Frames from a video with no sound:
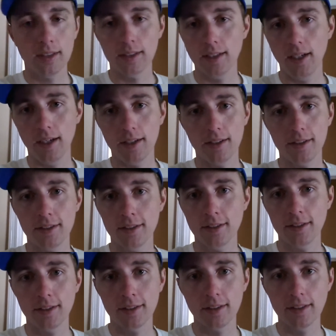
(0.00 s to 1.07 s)
yeah,
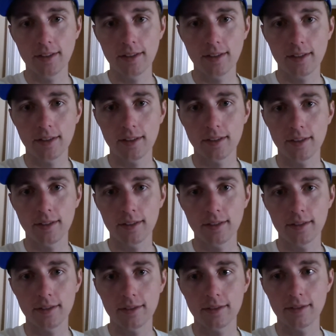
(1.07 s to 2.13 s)
it's
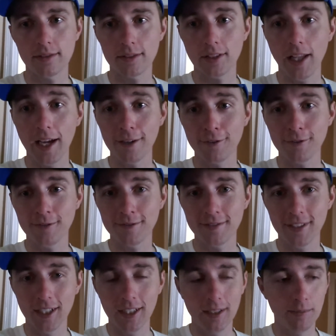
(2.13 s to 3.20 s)
it's life.
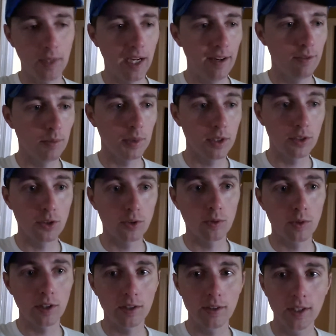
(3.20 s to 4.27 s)
Um, I haven't been
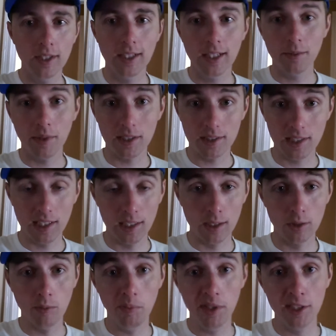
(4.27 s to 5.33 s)
doing well. I'm actually getting
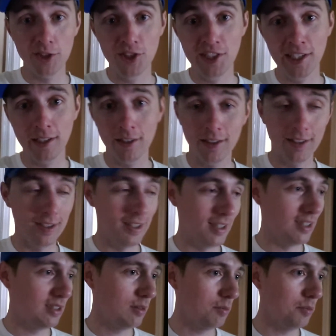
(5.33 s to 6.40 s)
a little pudgy,
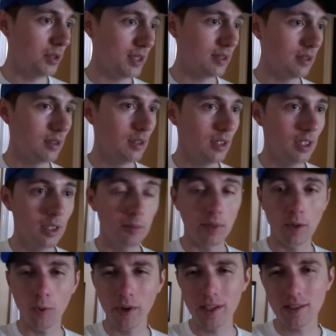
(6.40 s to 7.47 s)
uh, but
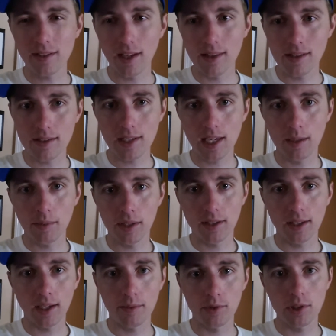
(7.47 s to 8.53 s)
my weight's staying the same. I
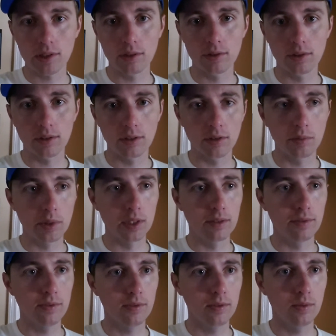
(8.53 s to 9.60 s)
think I'm just losing a little bit
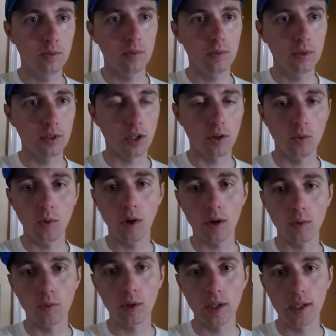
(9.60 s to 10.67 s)
of you know
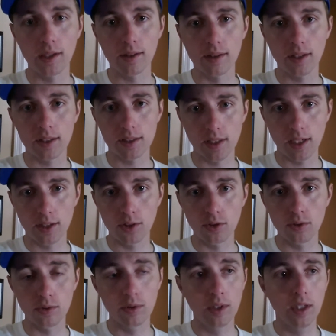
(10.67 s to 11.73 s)
water weight and things that I
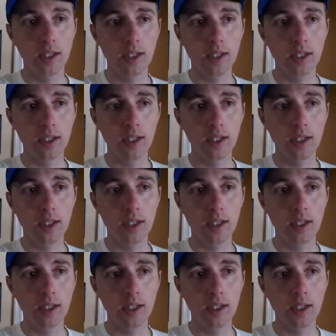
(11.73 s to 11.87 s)
do